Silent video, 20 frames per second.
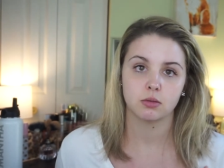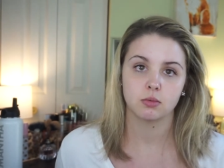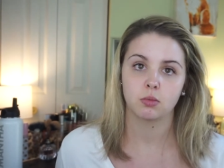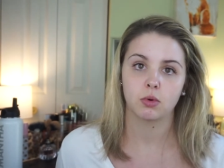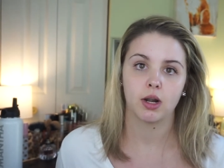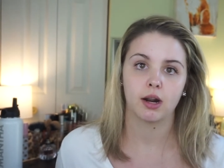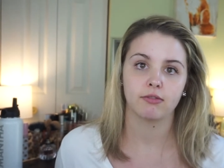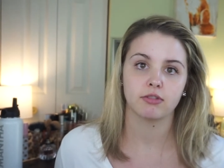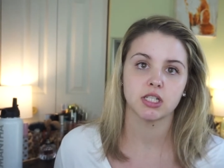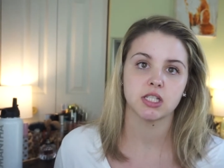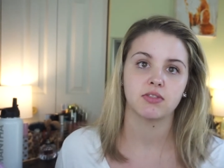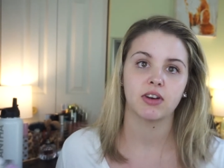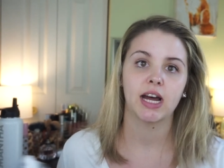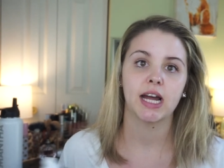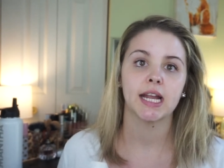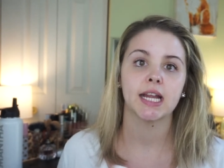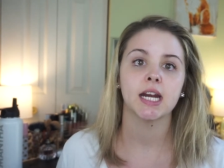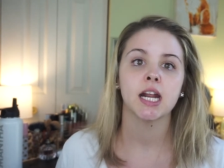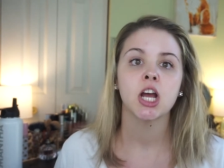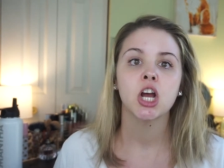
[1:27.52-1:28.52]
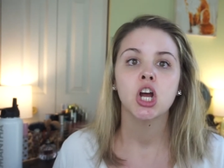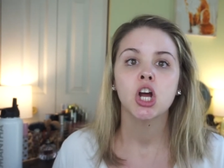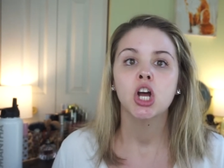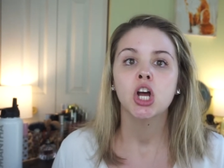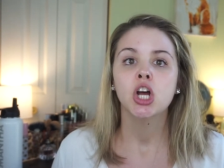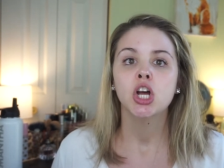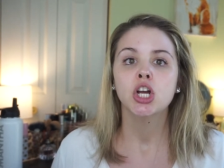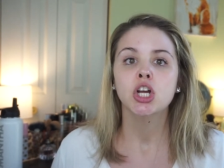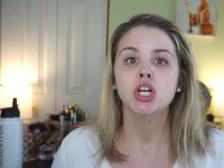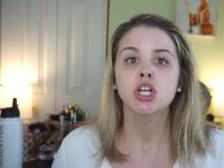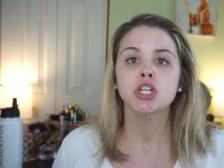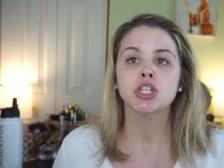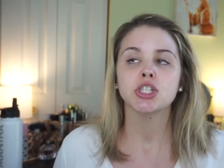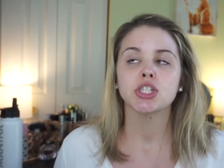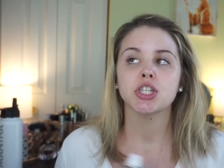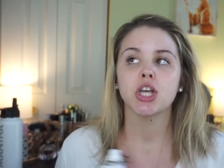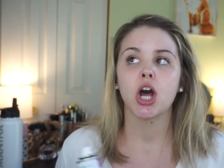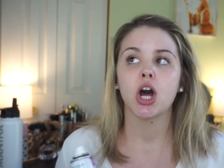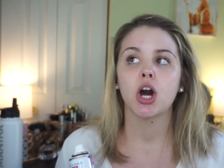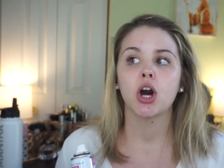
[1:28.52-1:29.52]
whatever's fine.
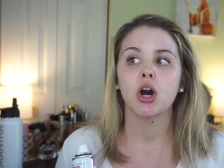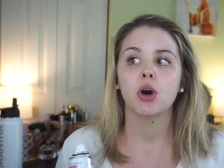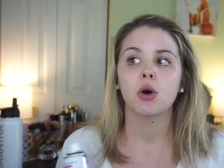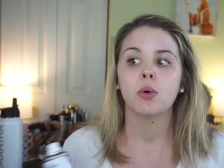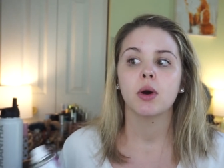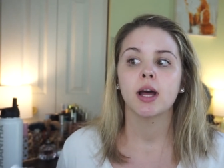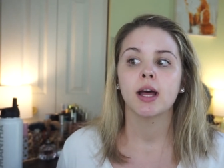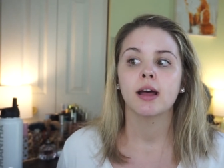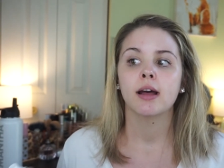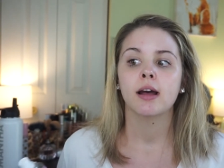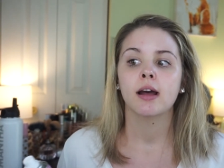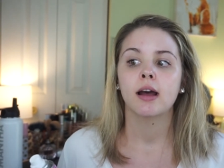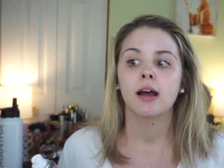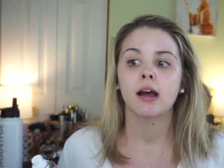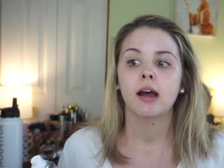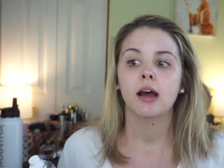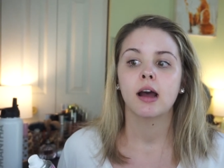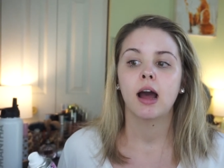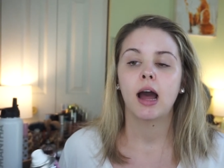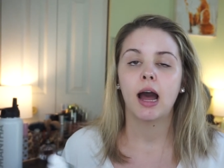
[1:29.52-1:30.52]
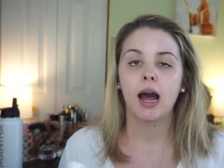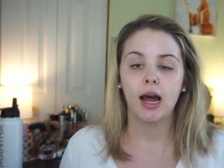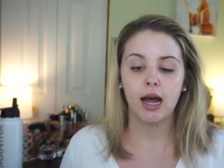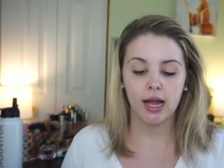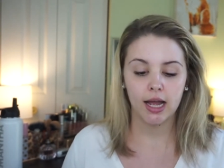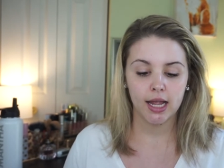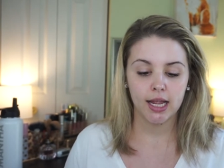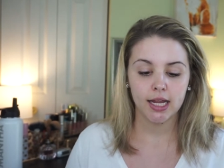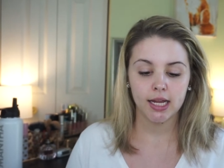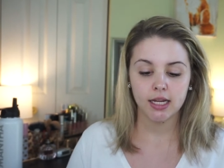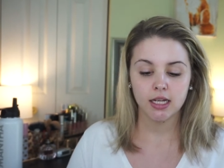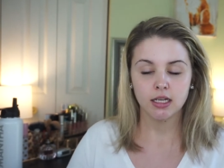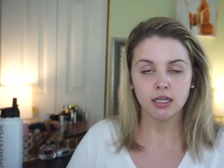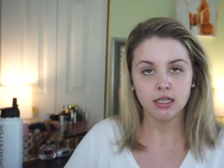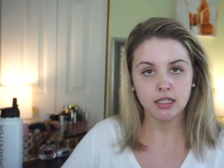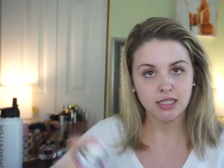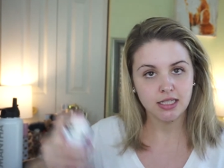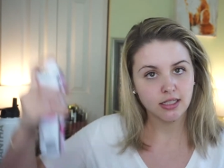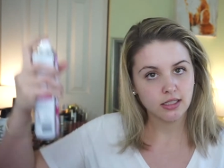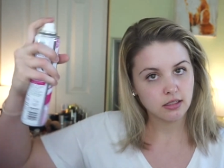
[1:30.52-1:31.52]
So I
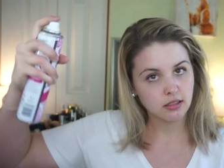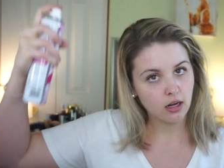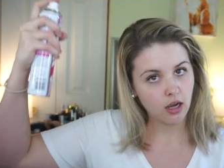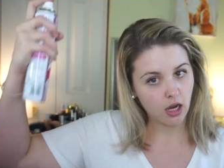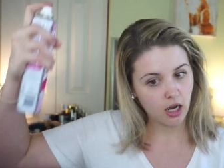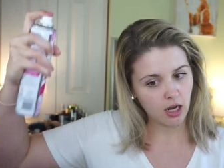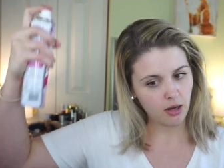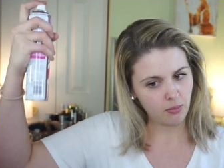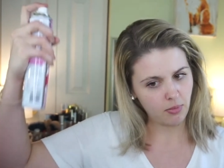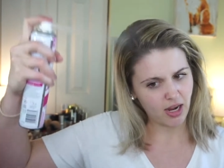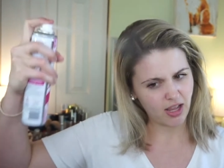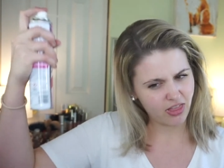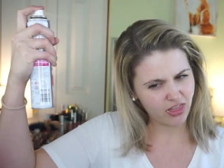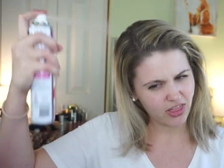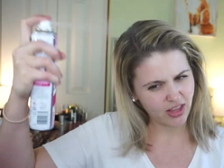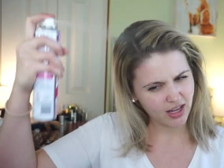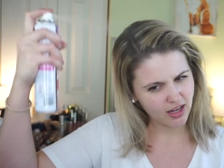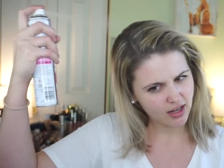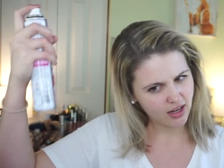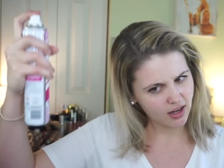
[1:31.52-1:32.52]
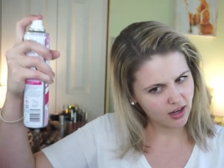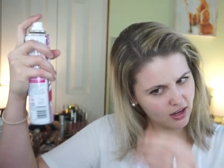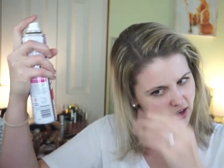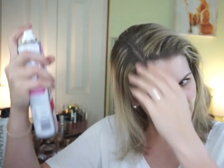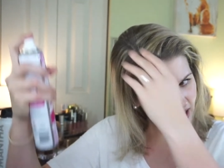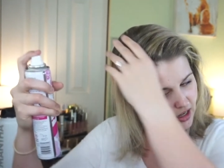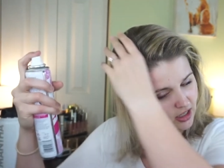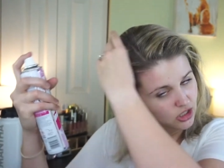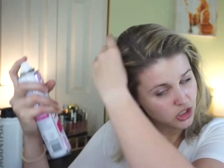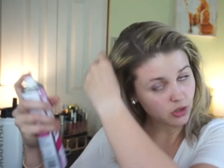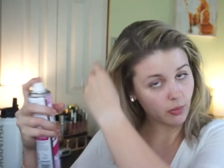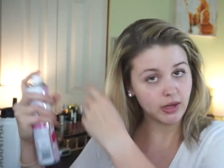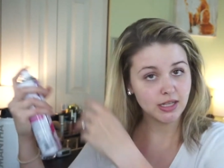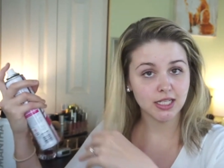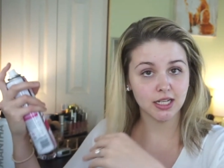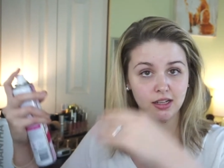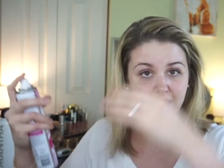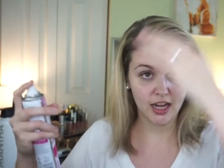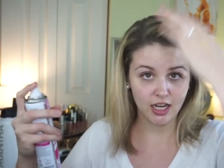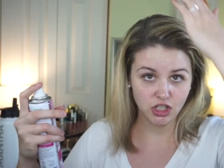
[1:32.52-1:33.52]
think, so
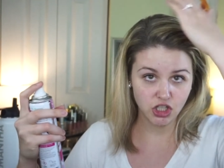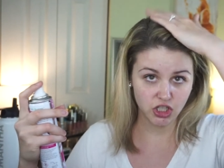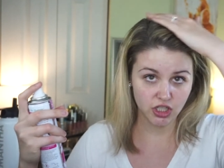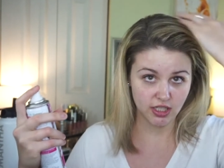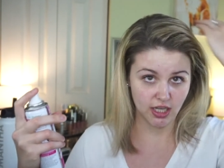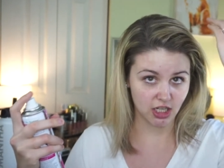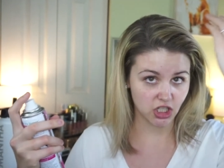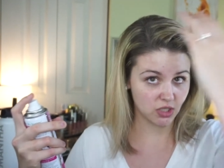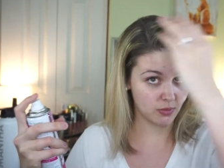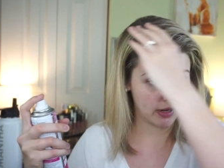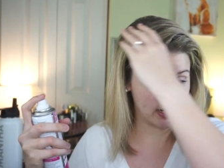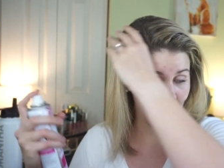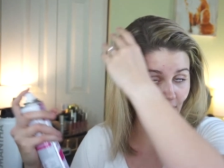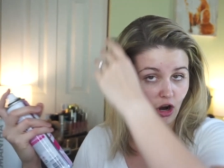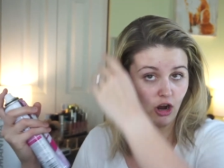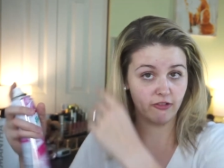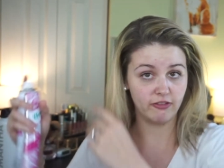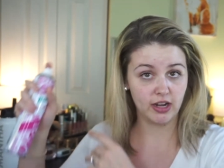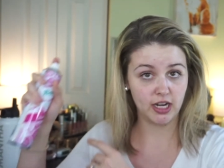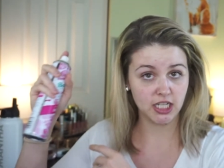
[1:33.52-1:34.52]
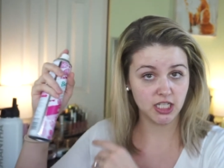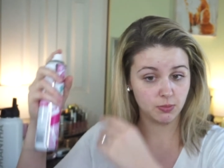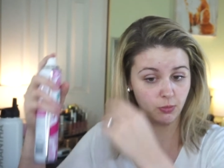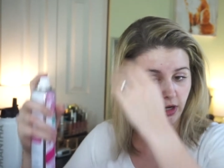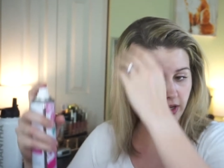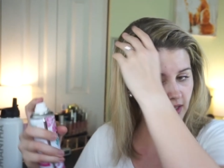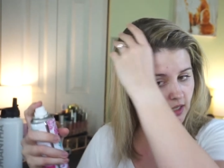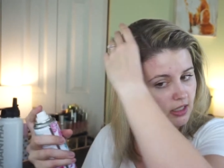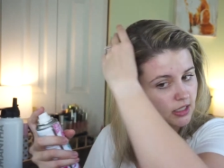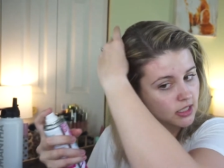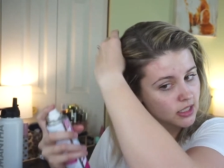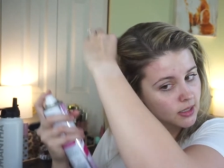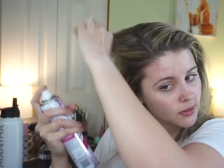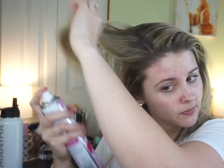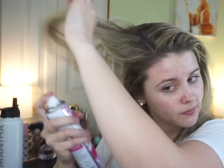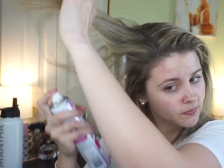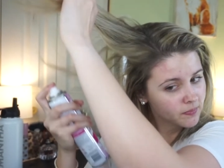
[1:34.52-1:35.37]
basically I just section my hair off and I spray this.